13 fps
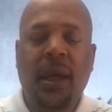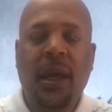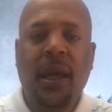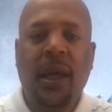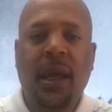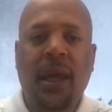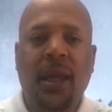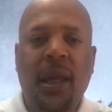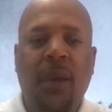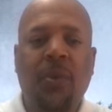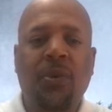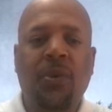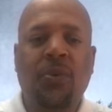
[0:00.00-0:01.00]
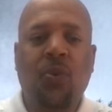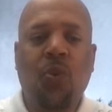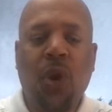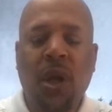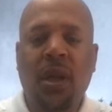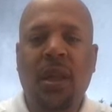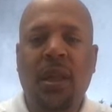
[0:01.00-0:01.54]
And that was
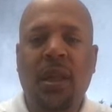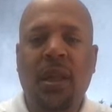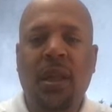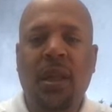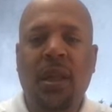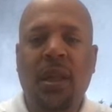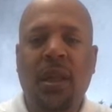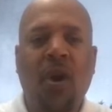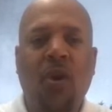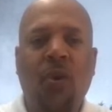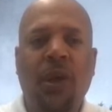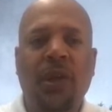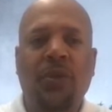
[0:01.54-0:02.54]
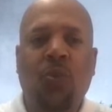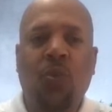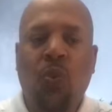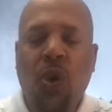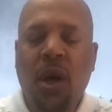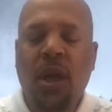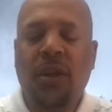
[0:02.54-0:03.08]
one of the things that I
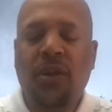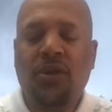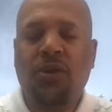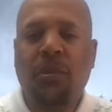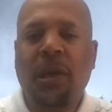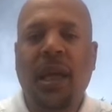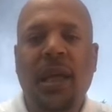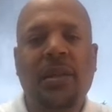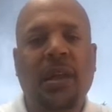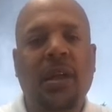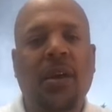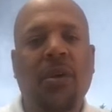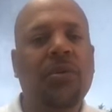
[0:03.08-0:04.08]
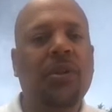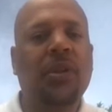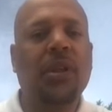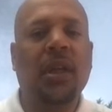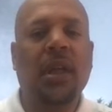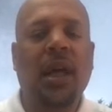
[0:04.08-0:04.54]
always wanted to be as a coach.